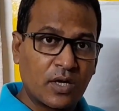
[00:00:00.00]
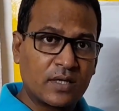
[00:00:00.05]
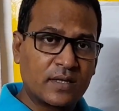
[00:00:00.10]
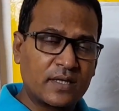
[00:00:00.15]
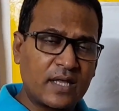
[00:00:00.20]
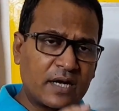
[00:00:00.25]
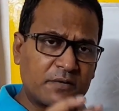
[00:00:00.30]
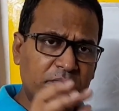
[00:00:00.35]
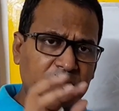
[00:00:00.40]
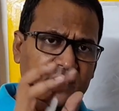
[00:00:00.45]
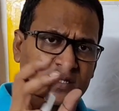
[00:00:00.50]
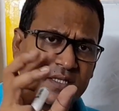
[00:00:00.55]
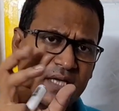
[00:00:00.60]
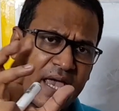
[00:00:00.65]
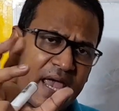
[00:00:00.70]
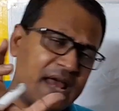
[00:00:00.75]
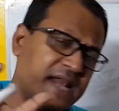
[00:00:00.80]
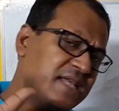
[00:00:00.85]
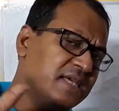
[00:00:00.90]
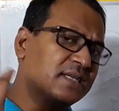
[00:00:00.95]
That means
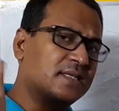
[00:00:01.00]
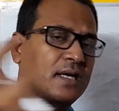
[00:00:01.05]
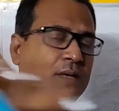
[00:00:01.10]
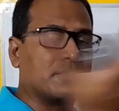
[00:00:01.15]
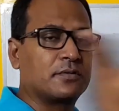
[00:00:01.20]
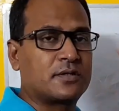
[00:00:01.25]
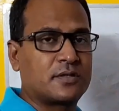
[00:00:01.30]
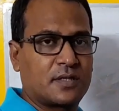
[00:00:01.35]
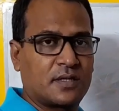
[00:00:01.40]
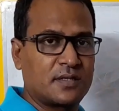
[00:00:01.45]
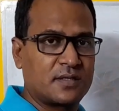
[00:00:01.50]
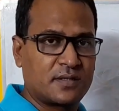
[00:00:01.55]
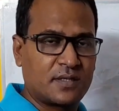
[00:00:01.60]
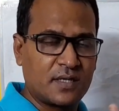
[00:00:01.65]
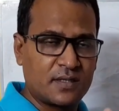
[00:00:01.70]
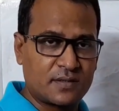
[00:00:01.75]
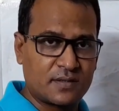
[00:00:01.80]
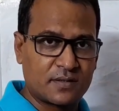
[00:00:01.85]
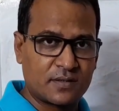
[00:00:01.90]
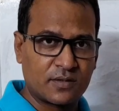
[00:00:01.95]
any
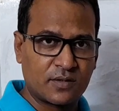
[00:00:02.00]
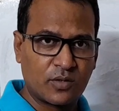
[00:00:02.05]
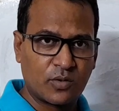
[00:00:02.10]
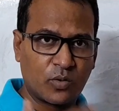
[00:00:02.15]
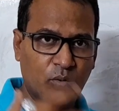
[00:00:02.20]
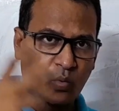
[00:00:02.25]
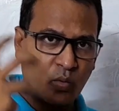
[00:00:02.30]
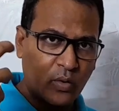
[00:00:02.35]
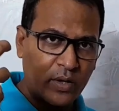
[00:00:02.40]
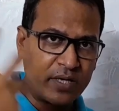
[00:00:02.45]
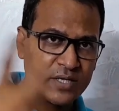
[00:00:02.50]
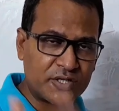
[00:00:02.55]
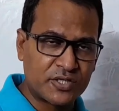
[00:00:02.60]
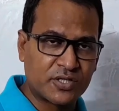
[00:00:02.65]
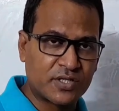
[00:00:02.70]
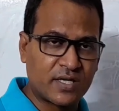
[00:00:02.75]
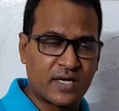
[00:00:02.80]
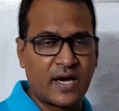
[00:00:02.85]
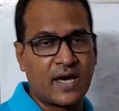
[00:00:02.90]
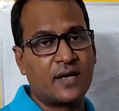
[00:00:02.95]
substances
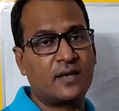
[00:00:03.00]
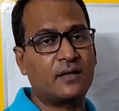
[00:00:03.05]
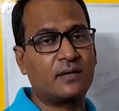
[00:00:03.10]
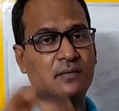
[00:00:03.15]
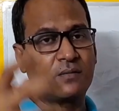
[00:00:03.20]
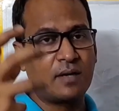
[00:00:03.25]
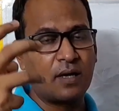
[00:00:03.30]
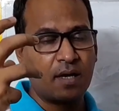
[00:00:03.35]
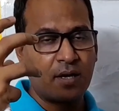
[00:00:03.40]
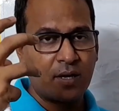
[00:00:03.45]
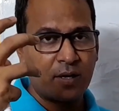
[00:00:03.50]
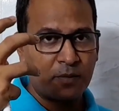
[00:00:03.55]
which can